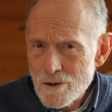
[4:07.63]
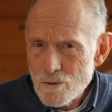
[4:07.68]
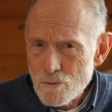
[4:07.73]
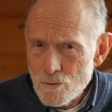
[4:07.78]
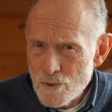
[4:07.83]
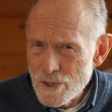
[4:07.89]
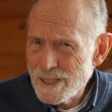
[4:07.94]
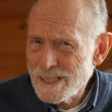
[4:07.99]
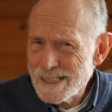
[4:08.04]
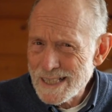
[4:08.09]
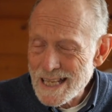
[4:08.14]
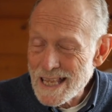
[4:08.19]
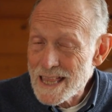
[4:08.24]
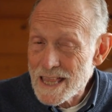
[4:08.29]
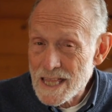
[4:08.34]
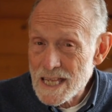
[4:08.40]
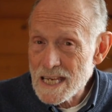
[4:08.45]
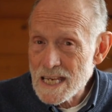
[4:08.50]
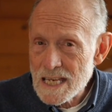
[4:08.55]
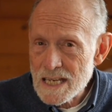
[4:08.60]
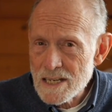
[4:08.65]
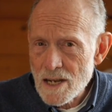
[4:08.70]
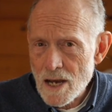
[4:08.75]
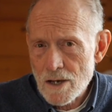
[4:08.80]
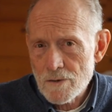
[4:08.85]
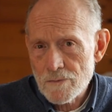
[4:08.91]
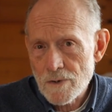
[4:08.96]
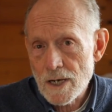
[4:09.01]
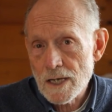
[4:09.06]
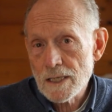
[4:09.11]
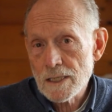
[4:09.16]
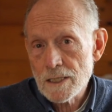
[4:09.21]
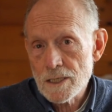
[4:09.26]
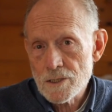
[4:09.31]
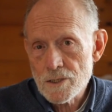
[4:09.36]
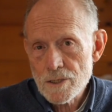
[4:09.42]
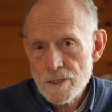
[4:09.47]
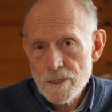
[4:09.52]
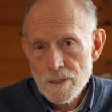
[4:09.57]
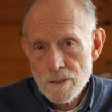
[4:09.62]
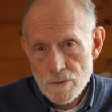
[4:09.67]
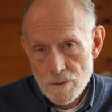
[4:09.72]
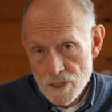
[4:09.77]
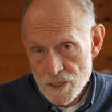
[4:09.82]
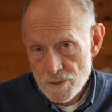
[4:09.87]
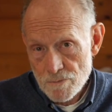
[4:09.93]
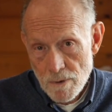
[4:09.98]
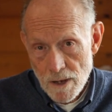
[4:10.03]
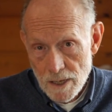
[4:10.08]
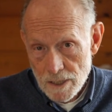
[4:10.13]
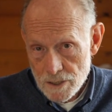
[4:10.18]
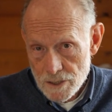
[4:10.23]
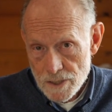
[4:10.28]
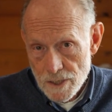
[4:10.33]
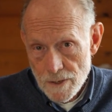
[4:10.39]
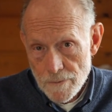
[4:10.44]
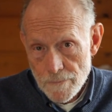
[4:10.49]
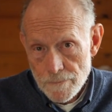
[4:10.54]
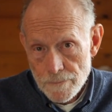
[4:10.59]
really the nonviolent response.